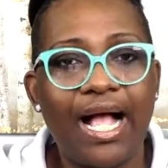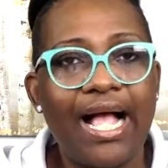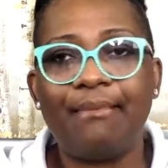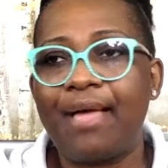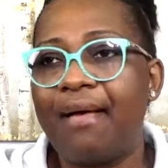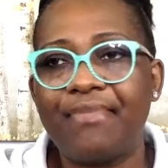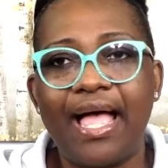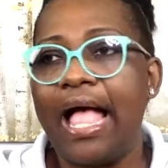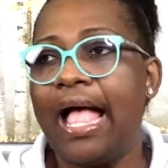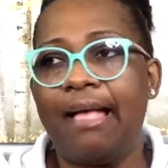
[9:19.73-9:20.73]
I'm
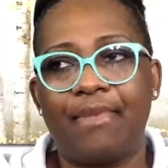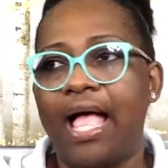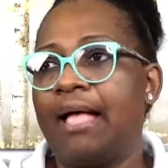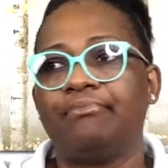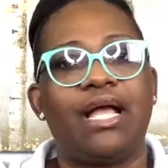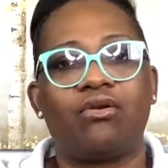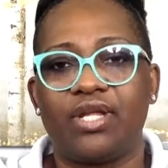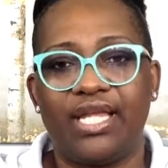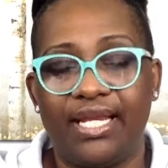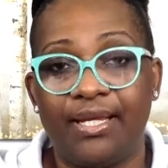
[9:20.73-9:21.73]
not
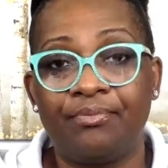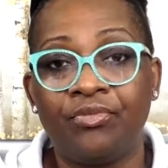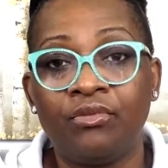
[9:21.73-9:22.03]
gonna get it.